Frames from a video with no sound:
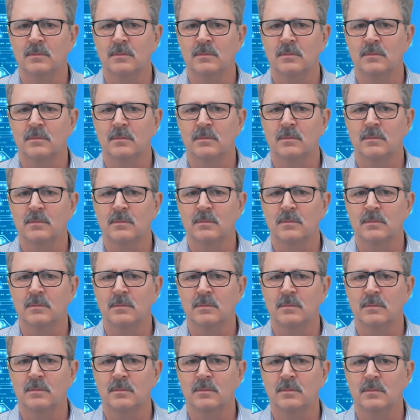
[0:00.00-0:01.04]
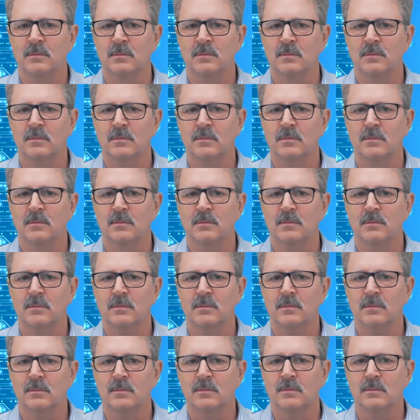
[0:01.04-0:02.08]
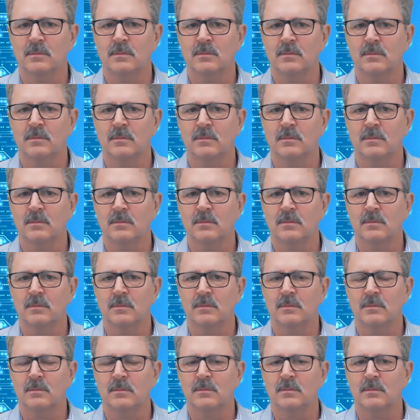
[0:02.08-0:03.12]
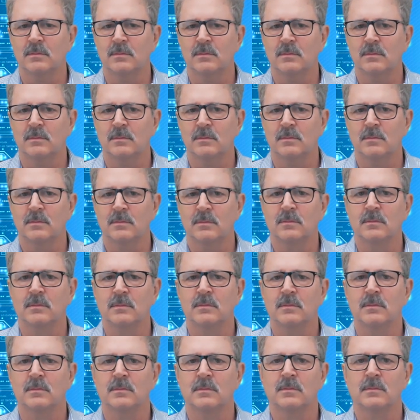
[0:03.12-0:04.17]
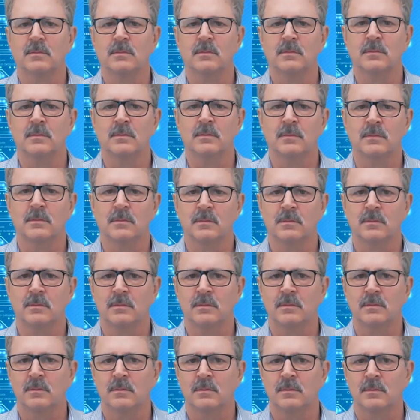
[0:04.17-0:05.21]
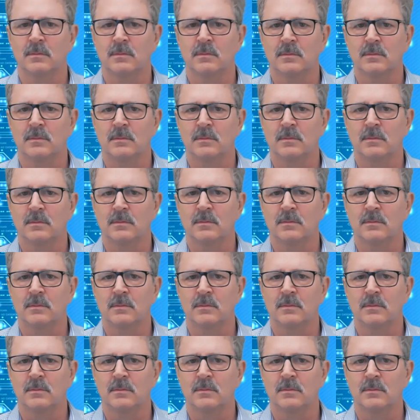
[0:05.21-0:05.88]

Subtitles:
The person shown says nothing.